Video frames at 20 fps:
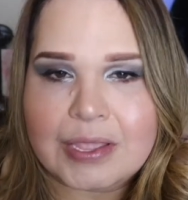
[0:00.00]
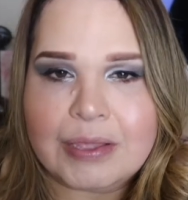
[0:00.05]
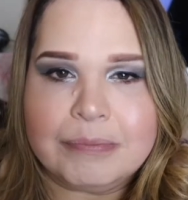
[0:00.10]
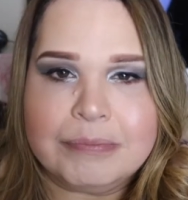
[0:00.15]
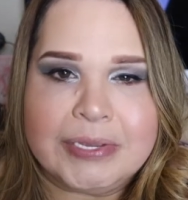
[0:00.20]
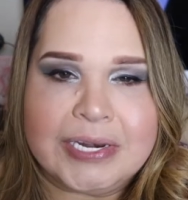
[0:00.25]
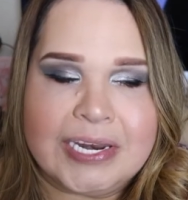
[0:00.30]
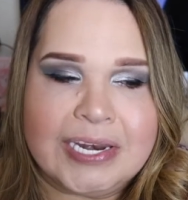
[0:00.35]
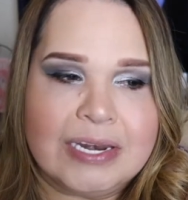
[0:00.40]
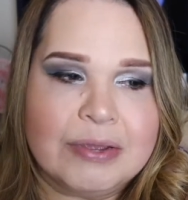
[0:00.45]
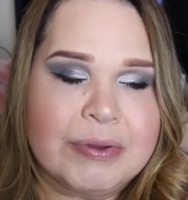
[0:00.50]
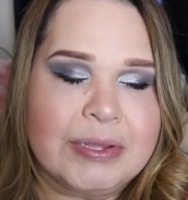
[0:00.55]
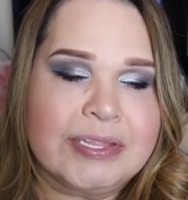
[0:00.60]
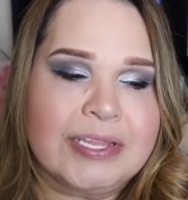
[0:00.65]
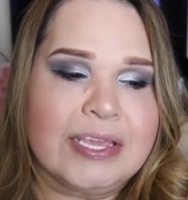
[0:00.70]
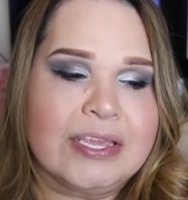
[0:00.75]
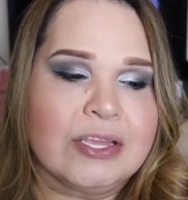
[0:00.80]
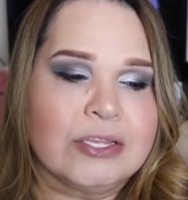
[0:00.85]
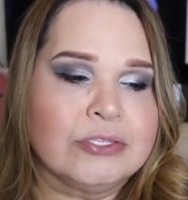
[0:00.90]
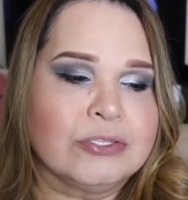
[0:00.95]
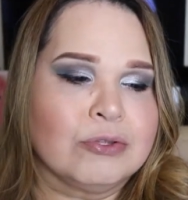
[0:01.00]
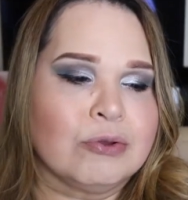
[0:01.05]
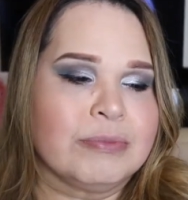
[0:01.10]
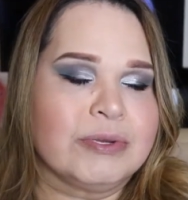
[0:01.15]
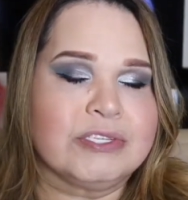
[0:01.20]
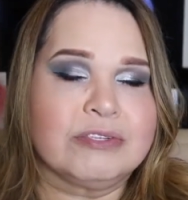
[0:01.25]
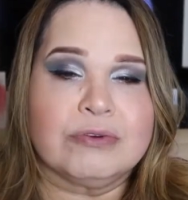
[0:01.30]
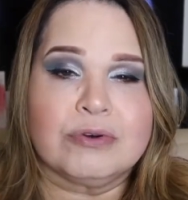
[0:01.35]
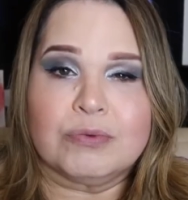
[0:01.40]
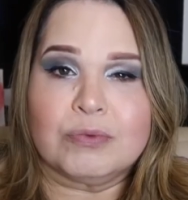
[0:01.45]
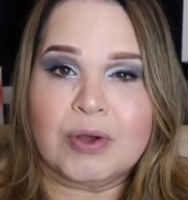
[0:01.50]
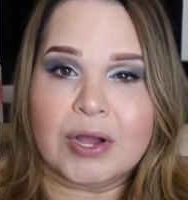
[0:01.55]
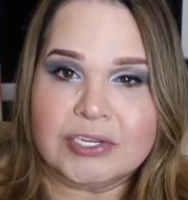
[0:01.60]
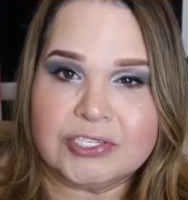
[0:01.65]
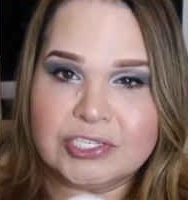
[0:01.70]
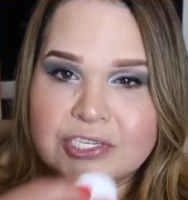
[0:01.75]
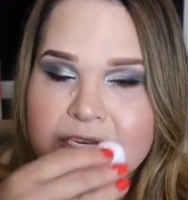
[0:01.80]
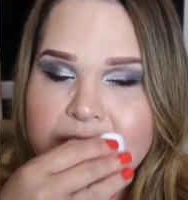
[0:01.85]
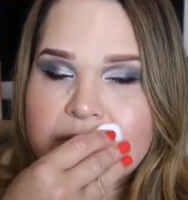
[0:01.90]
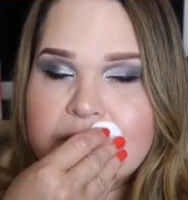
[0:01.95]
But anyway, thank y'all so much for
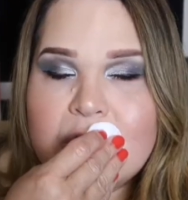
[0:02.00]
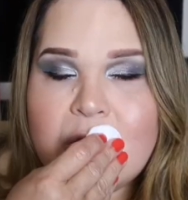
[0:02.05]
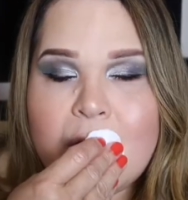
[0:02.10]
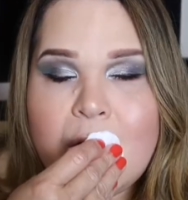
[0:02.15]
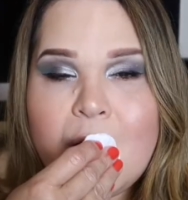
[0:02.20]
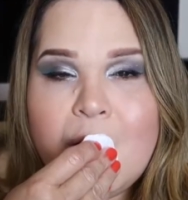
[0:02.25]
watching.